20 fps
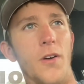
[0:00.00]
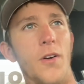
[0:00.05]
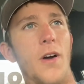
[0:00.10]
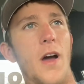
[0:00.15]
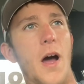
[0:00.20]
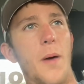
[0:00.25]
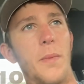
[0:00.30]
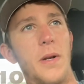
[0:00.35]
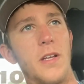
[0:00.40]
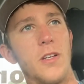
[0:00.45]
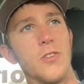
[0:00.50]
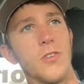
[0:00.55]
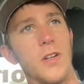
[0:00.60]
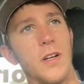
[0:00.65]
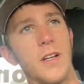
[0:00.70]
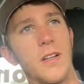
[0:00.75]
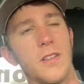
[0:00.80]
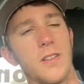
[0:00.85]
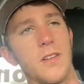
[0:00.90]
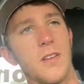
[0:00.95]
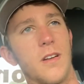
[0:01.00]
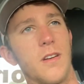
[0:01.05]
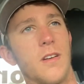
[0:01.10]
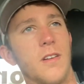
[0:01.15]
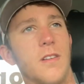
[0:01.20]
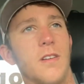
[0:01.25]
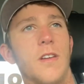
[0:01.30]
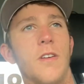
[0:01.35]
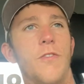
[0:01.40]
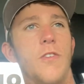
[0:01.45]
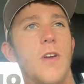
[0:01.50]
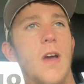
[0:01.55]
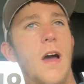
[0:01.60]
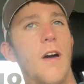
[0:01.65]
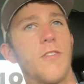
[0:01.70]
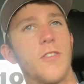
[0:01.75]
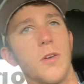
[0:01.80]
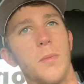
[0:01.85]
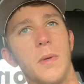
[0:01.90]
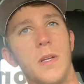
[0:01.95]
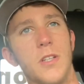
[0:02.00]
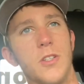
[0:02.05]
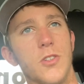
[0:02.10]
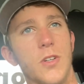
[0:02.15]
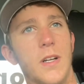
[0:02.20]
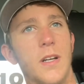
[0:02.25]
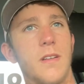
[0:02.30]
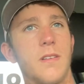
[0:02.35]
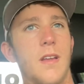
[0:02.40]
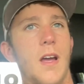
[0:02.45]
How many drinks? If you have so many drinks,